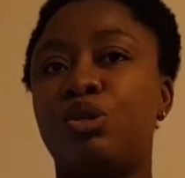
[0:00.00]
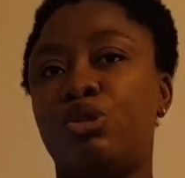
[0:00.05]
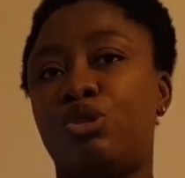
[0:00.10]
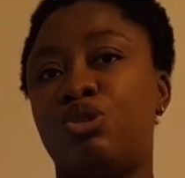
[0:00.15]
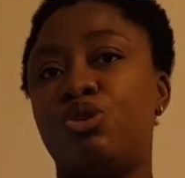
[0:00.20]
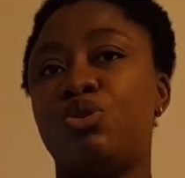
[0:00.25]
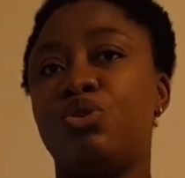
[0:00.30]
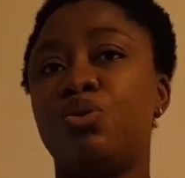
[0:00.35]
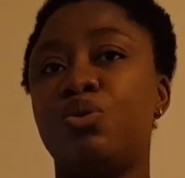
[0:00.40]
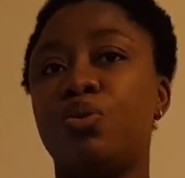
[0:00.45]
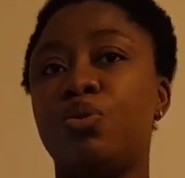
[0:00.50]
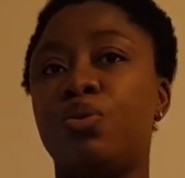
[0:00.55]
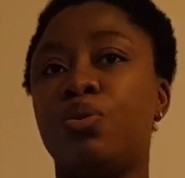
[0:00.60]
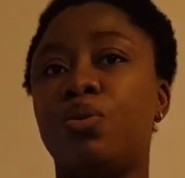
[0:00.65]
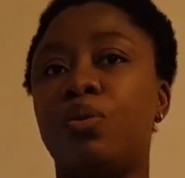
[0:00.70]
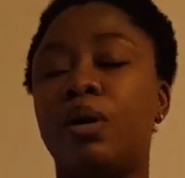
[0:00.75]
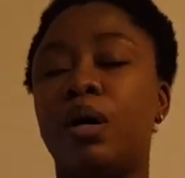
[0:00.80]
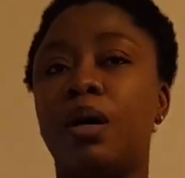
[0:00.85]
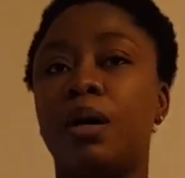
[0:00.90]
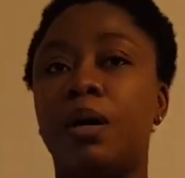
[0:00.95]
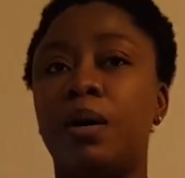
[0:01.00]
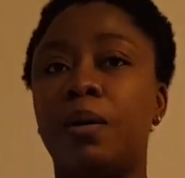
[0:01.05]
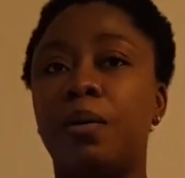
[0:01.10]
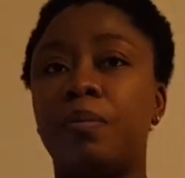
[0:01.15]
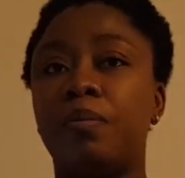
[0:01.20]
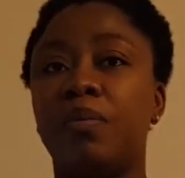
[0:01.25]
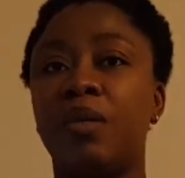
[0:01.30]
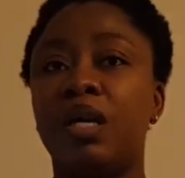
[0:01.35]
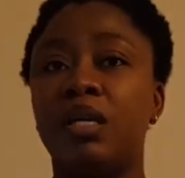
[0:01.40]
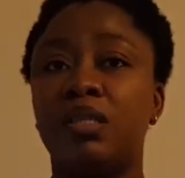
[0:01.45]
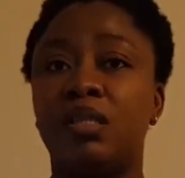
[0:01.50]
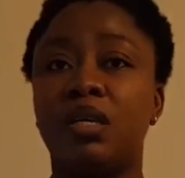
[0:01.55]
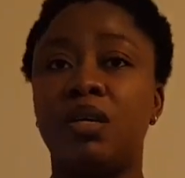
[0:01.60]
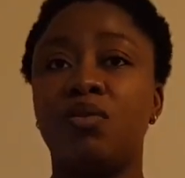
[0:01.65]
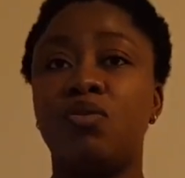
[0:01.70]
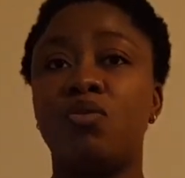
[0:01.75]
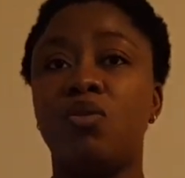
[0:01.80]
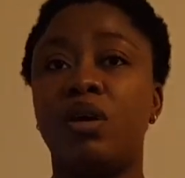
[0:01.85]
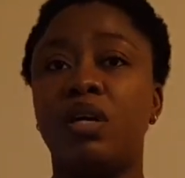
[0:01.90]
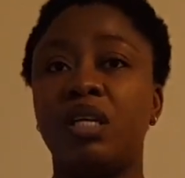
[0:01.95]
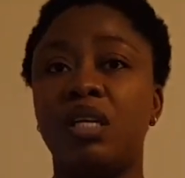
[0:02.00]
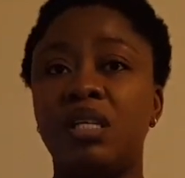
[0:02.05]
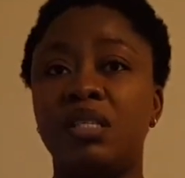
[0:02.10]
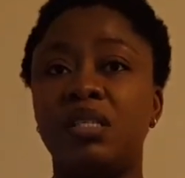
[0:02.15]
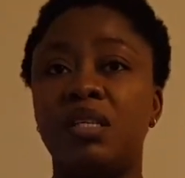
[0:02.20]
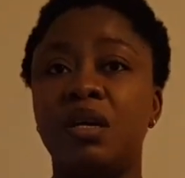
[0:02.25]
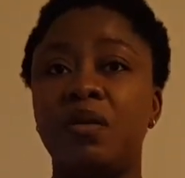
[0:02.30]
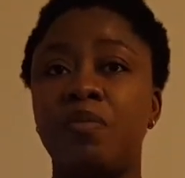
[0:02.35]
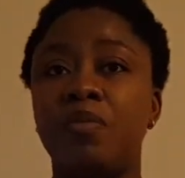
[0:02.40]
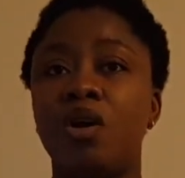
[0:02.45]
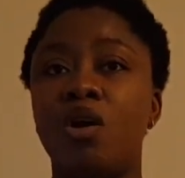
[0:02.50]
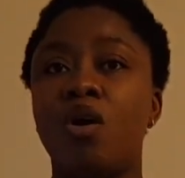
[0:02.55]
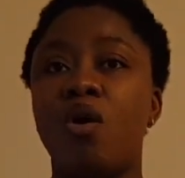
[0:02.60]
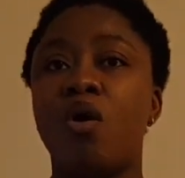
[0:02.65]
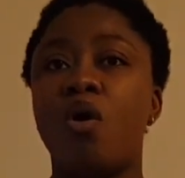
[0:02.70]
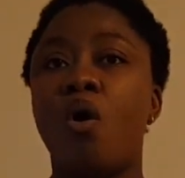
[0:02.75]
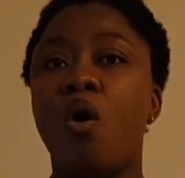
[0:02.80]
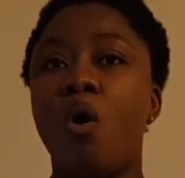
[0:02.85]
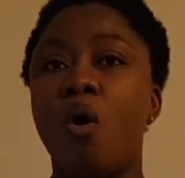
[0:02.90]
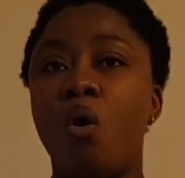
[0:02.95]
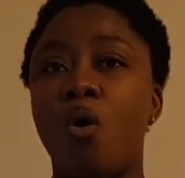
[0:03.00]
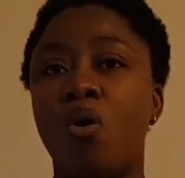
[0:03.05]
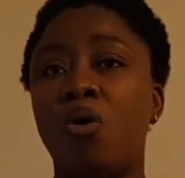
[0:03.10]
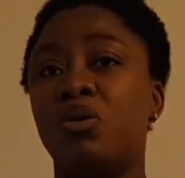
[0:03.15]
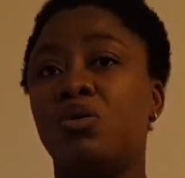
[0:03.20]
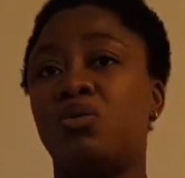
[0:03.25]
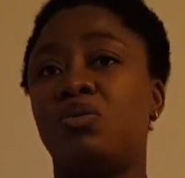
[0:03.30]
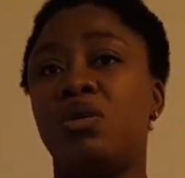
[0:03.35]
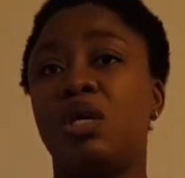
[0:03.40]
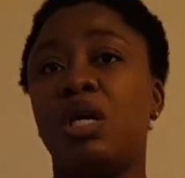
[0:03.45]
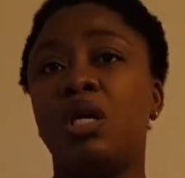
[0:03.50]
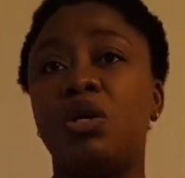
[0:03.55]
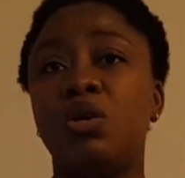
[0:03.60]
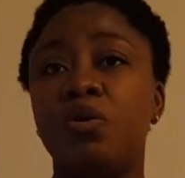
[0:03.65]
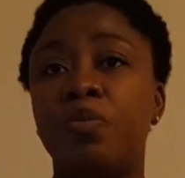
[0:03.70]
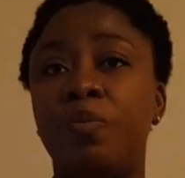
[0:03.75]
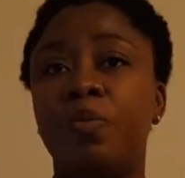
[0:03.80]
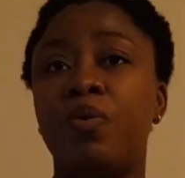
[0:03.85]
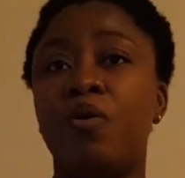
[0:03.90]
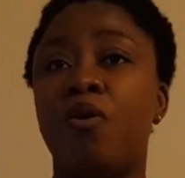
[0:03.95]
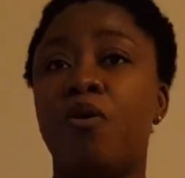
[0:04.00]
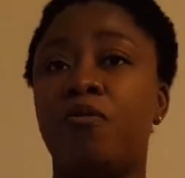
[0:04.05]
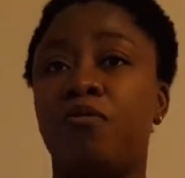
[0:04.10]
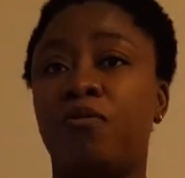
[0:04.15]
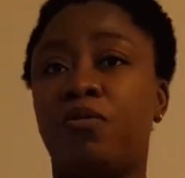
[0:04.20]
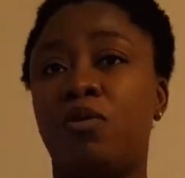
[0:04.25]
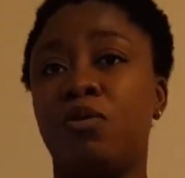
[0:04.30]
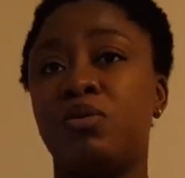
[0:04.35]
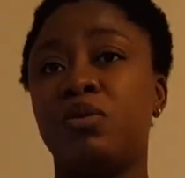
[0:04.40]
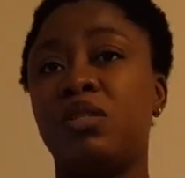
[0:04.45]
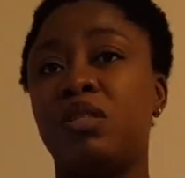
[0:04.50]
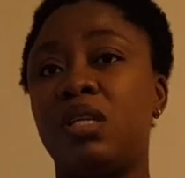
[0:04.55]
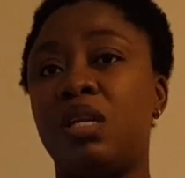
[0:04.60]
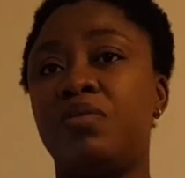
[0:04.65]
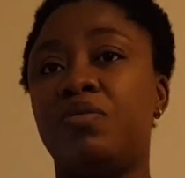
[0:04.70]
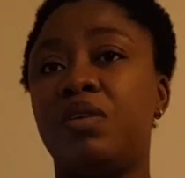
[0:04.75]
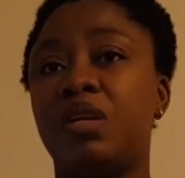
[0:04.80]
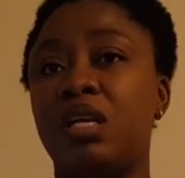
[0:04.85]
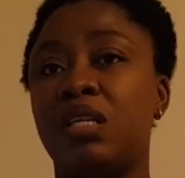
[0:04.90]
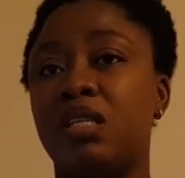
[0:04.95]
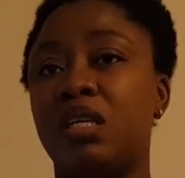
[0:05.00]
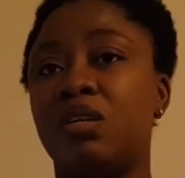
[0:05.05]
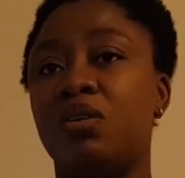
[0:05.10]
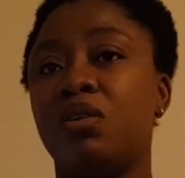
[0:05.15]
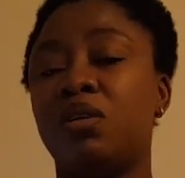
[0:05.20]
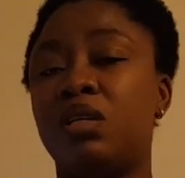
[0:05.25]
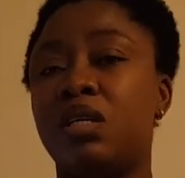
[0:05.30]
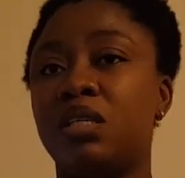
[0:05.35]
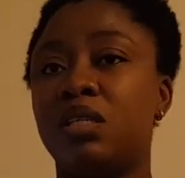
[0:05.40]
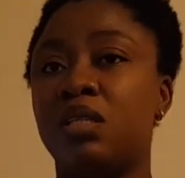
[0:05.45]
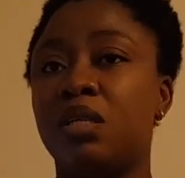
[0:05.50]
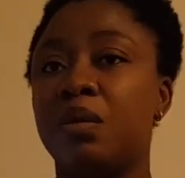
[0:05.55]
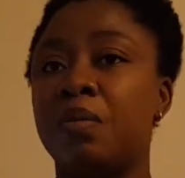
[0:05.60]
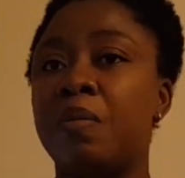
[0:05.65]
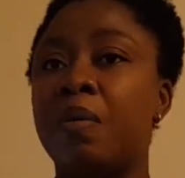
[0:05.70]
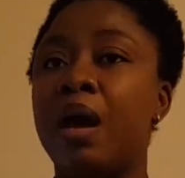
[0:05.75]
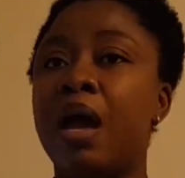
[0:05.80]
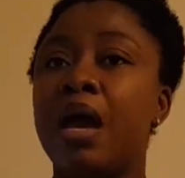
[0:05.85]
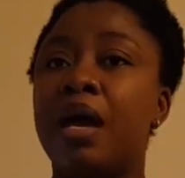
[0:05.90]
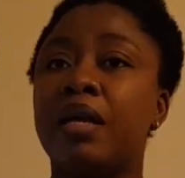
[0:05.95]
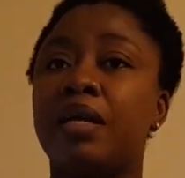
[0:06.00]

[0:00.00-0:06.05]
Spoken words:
to a single organism or to a group of closely related organisms.